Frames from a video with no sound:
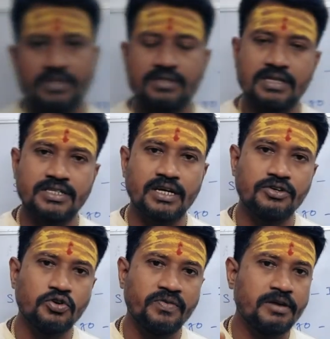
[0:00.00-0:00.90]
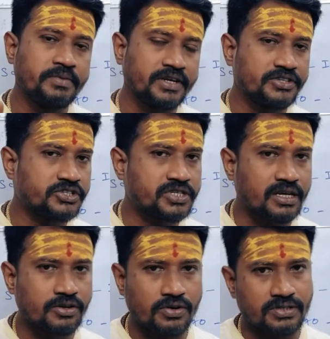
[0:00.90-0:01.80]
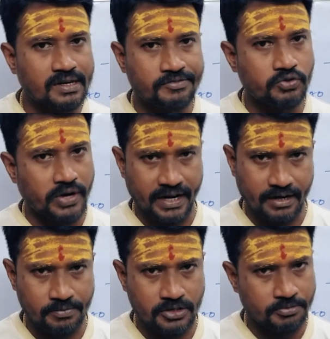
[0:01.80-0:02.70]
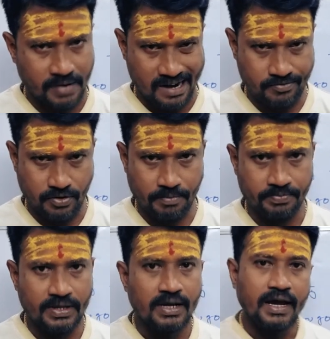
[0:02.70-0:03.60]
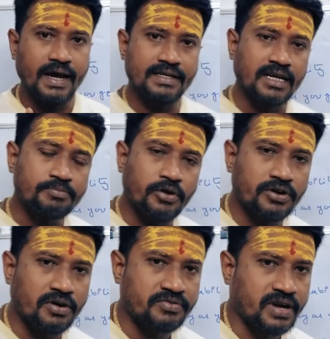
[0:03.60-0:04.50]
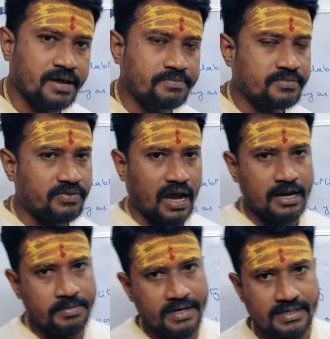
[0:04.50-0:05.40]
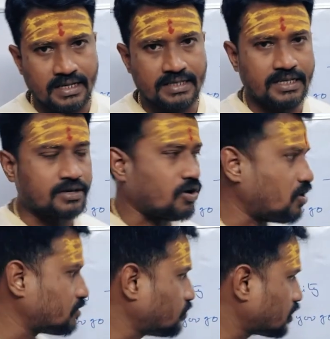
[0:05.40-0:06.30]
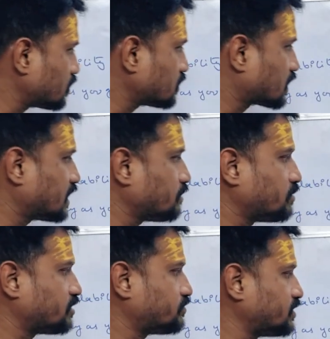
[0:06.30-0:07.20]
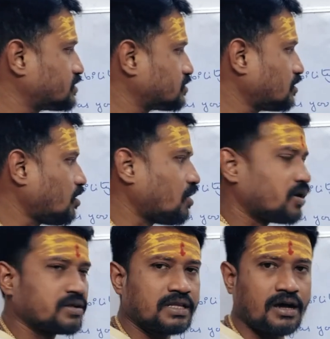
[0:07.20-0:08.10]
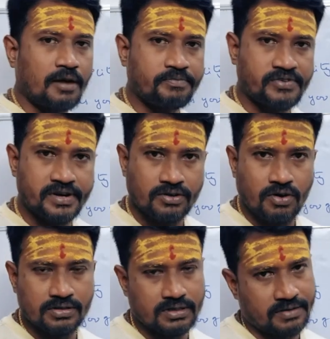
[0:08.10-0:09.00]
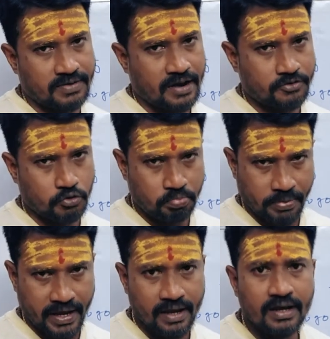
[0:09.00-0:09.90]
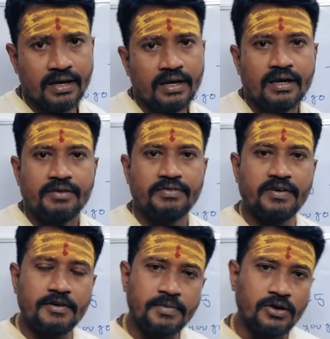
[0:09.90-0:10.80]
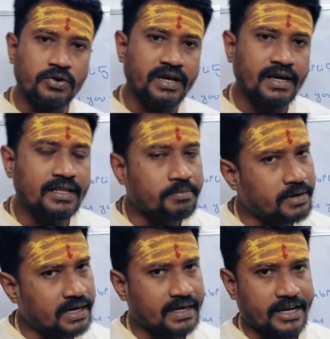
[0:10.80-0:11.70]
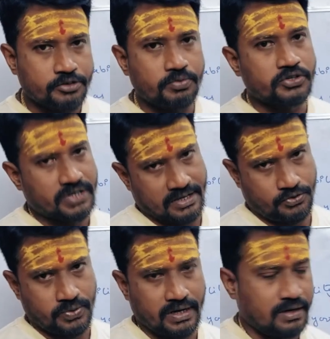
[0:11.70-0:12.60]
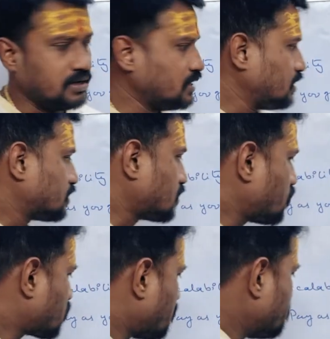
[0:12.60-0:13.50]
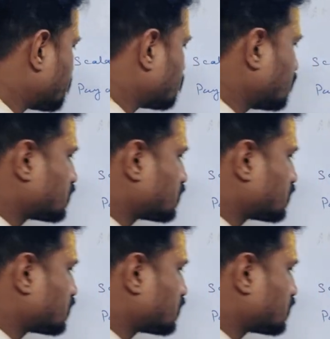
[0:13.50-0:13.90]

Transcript: this session, you will be registering yourself to AWS platform. At that point of time, I'll be discussing on what are the key benefits or the upfront costs that we have to pay. We will be looking at the billing dashboards as well. Now coming to the